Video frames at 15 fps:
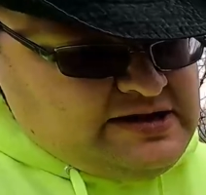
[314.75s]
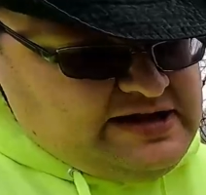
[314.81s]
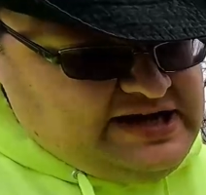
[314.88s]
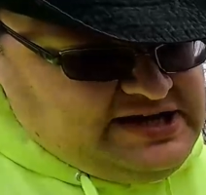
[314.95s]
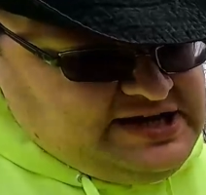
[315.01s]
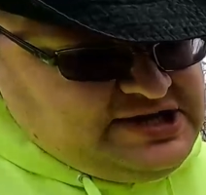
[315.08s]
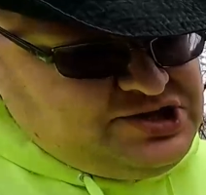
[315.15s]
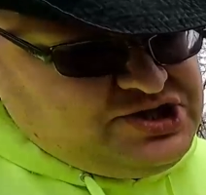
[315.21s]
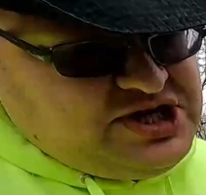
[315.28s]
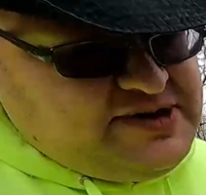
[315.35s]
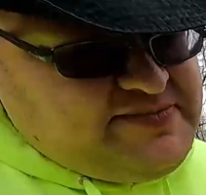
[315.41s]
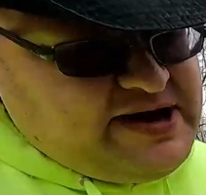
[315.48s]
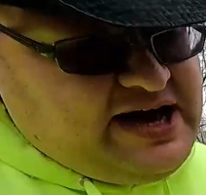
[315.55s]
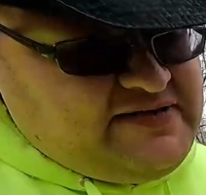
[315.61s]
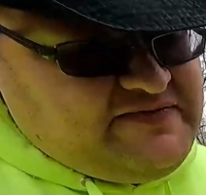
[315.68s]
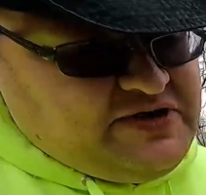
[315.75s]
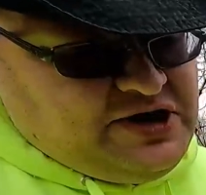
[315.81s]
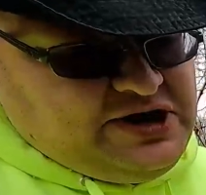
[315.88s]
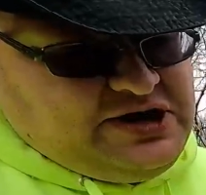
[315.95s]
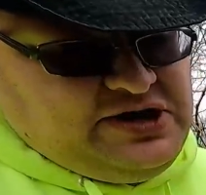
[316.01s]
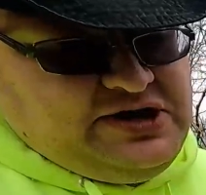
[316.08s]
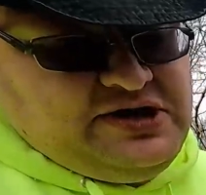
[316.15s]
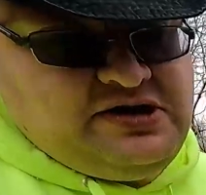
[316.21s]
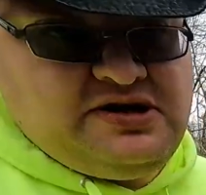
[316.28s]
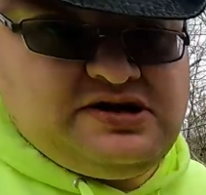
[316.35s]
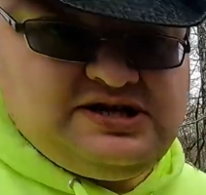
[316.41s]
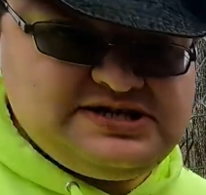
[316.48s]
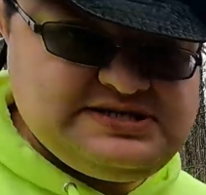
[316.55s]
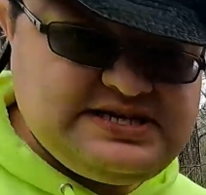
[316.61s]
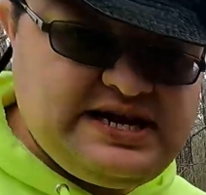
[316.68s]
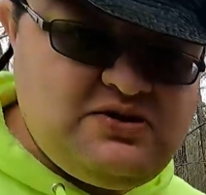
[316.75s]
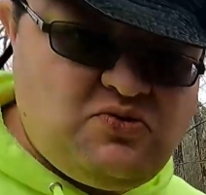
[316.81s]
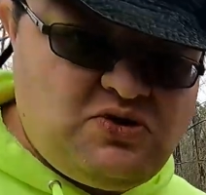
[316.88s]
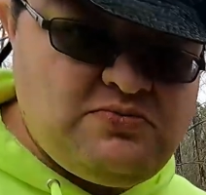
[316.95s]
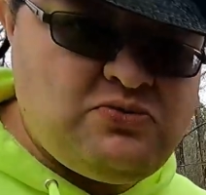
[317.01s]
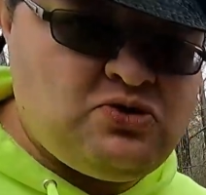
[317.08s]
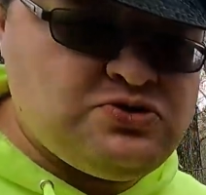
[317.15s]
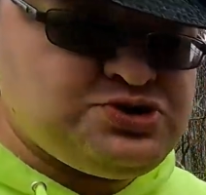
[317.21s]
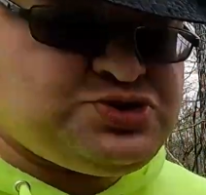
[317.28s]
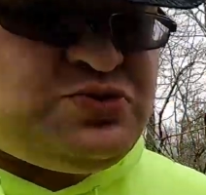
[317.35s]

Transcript: it didn't chip out very good. Let's take one more